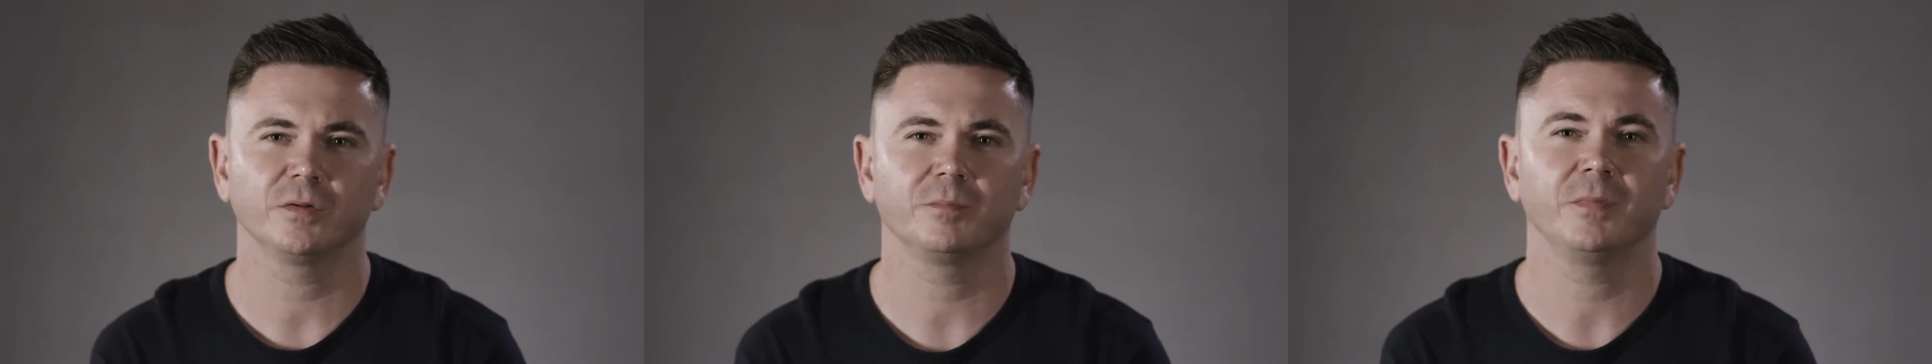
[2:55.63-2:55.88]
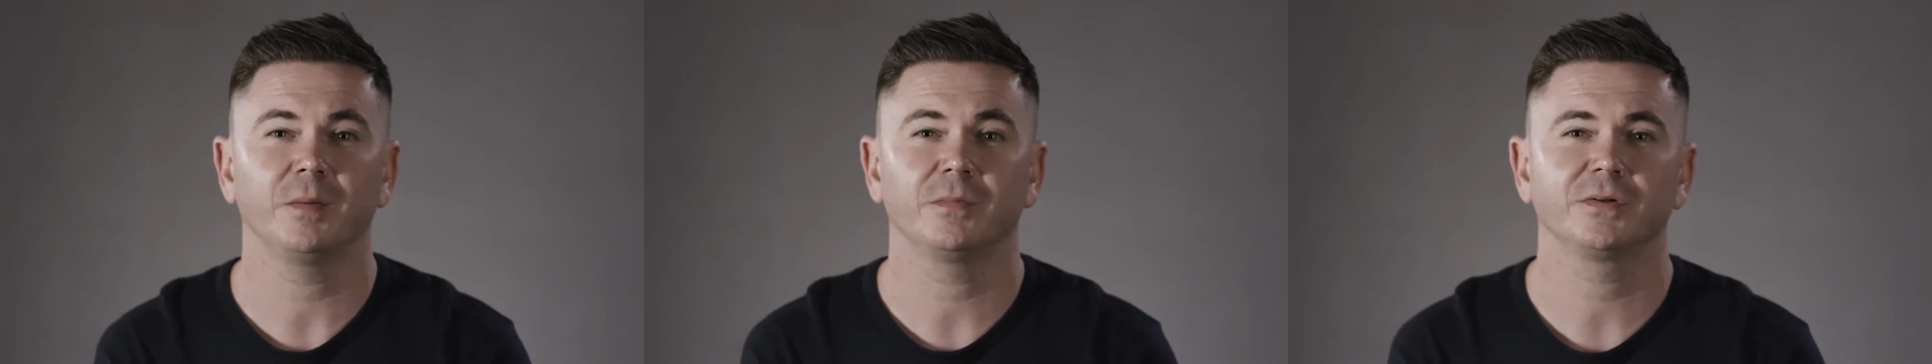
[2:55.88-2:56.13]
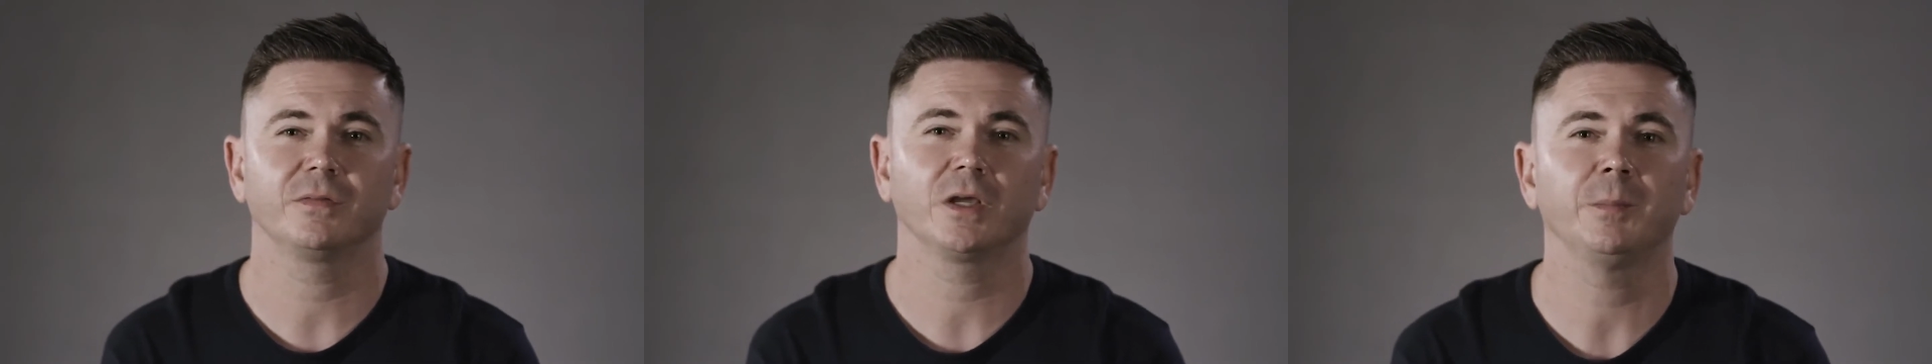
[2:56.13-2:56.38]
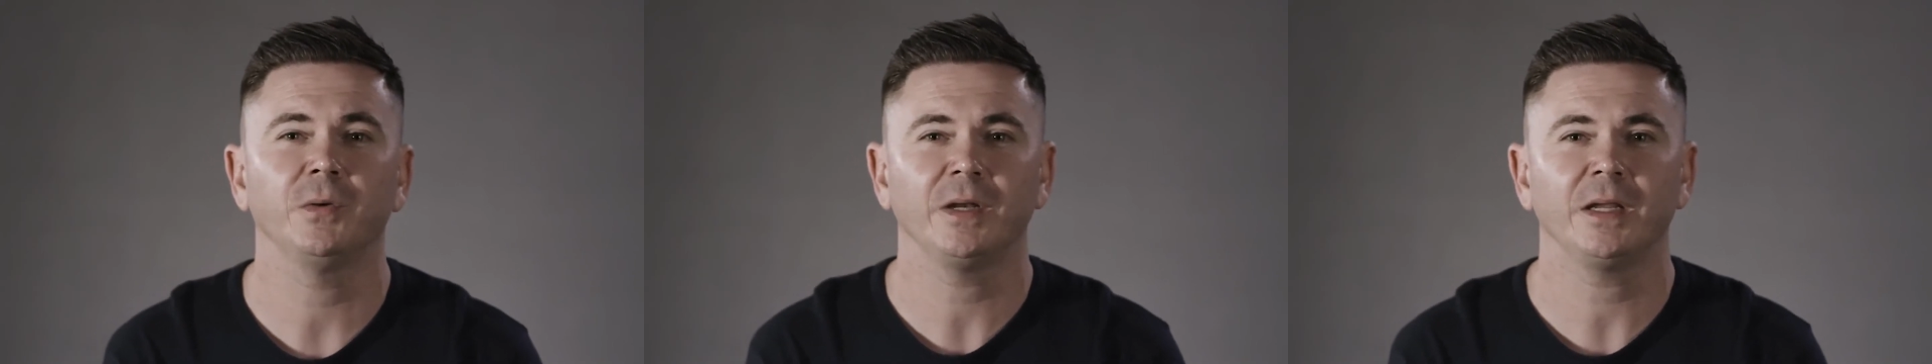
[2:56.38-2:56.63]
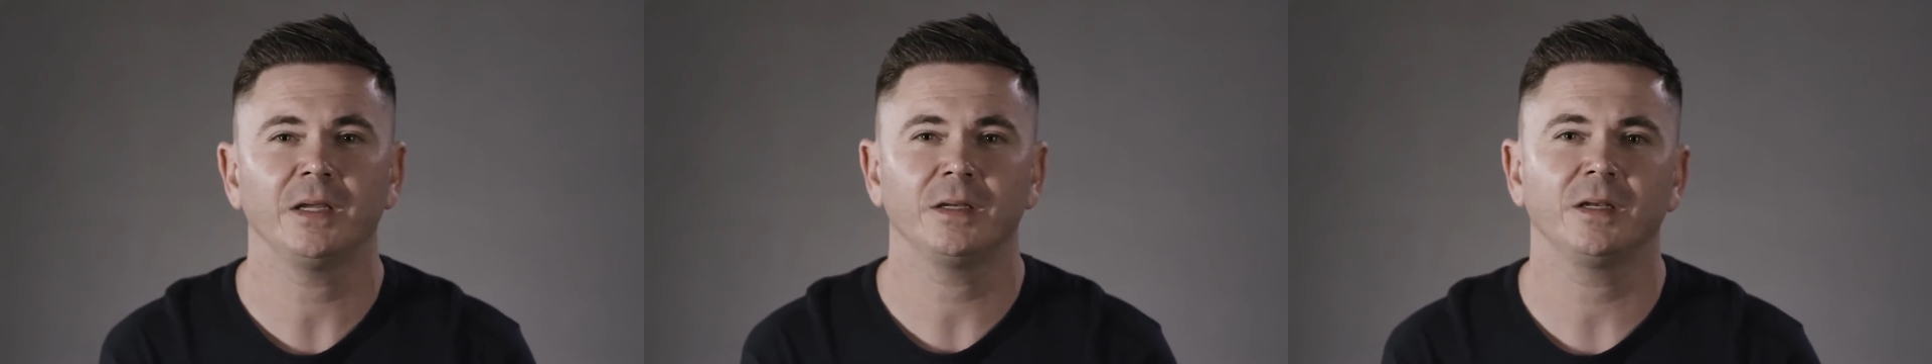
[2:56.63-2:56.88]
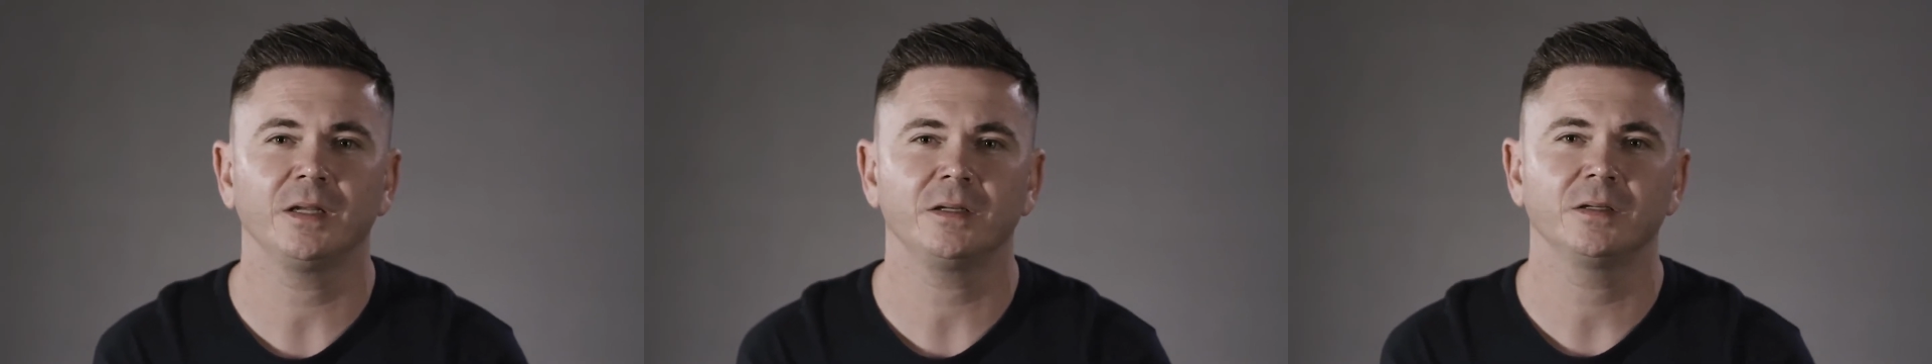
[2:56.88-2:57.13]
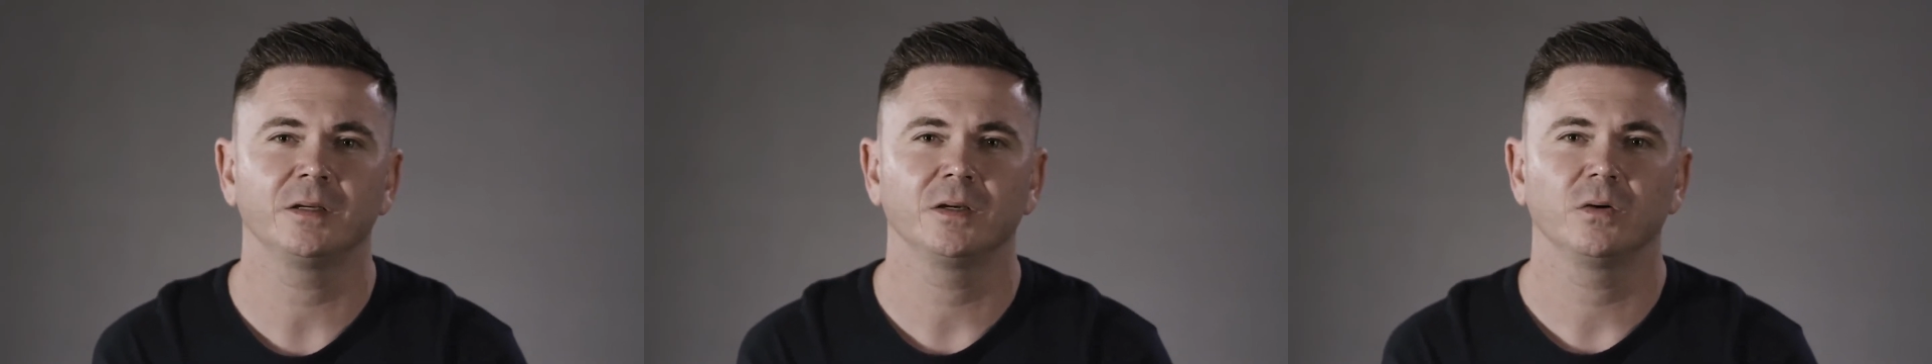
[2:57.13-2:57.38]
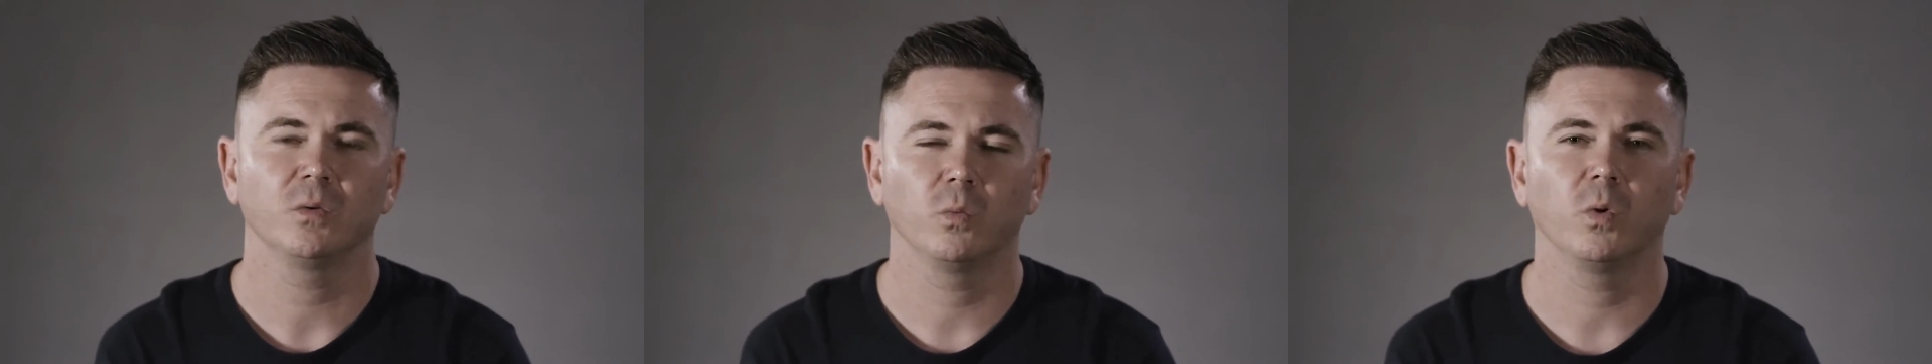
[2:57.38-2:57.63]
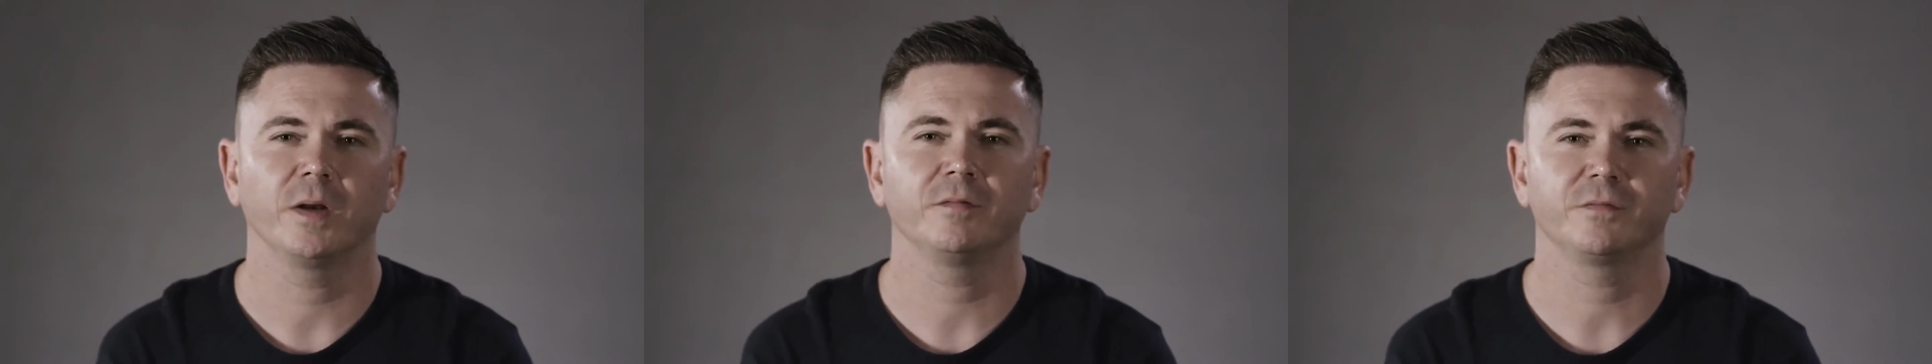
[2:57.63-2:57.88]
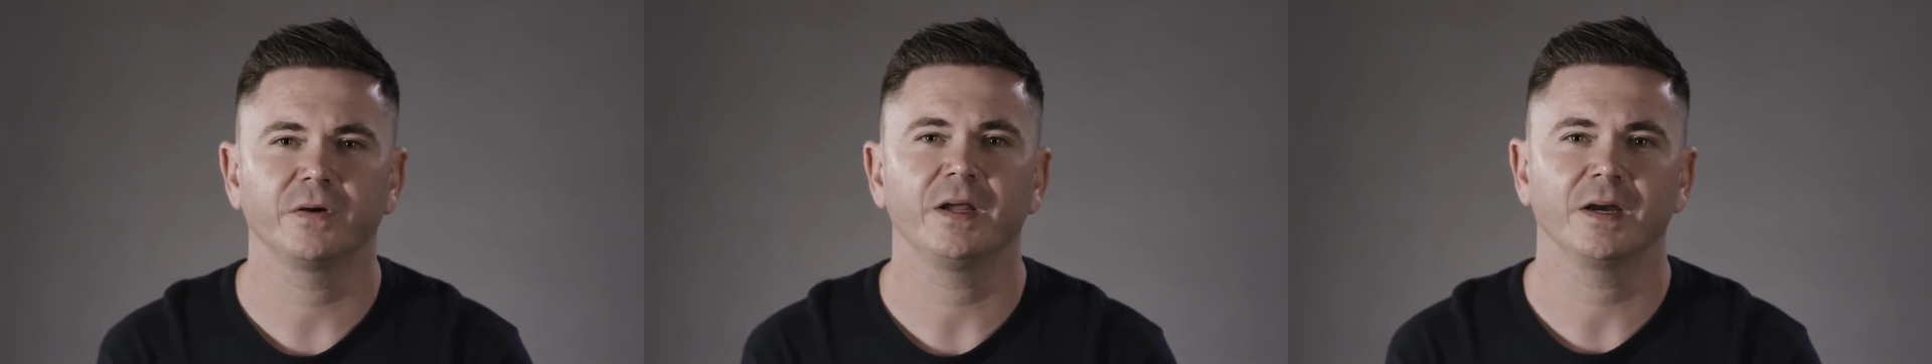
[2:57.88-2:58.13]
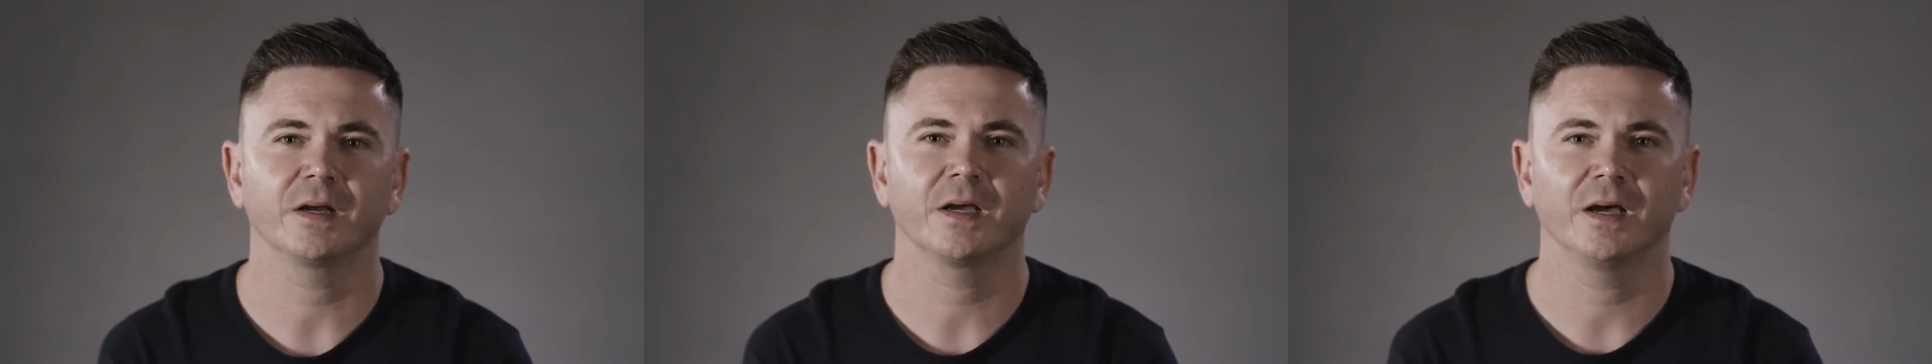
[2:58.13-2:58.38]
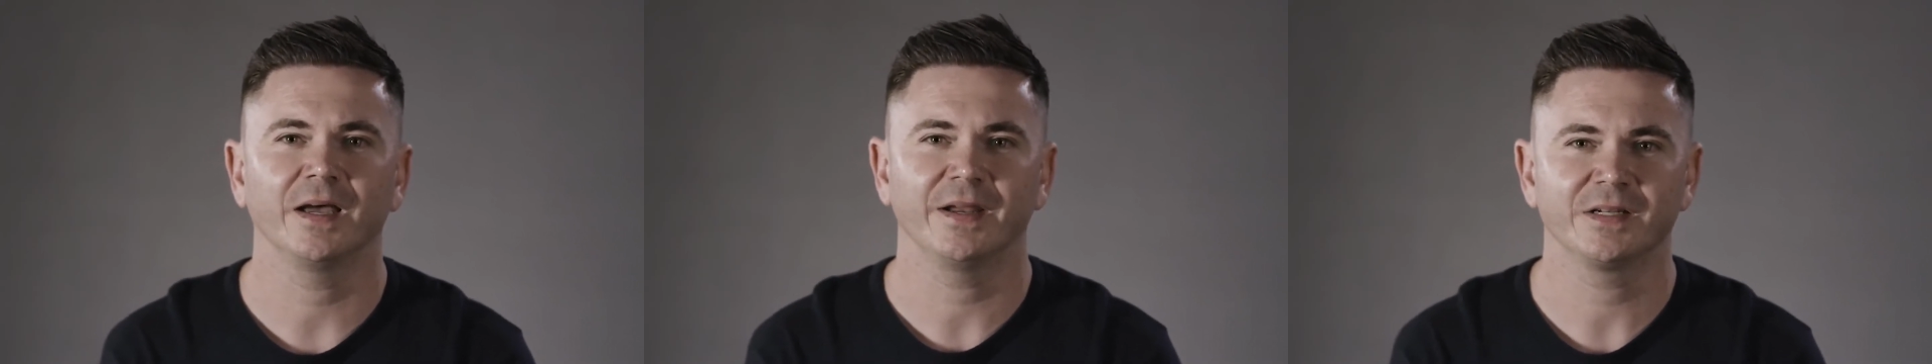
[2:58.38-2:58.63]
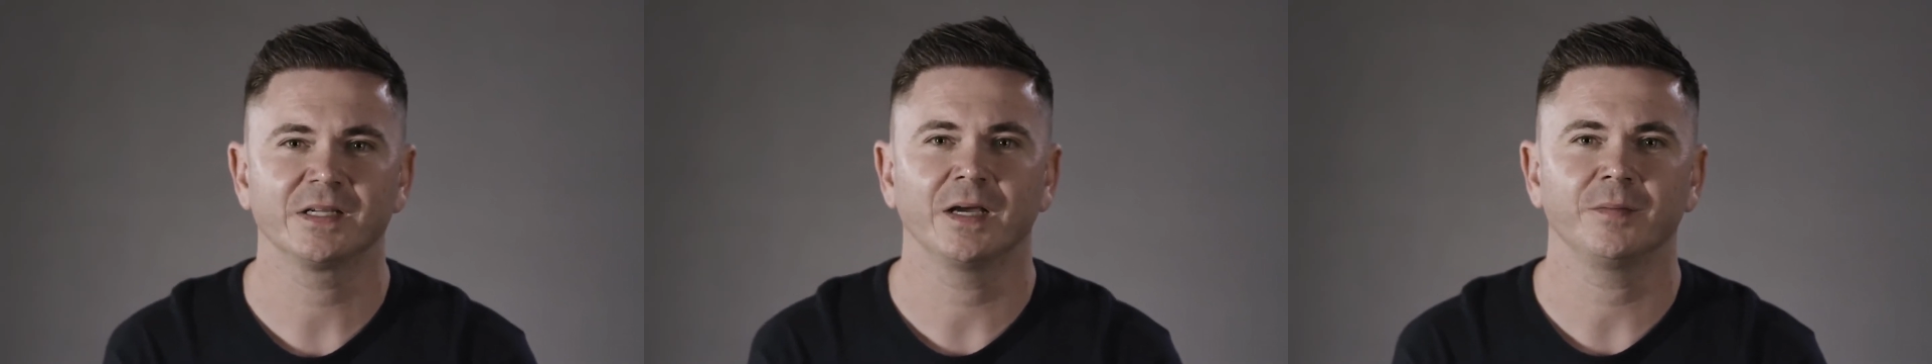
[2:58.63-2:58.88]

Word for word: with members of the community in need one free haircut at a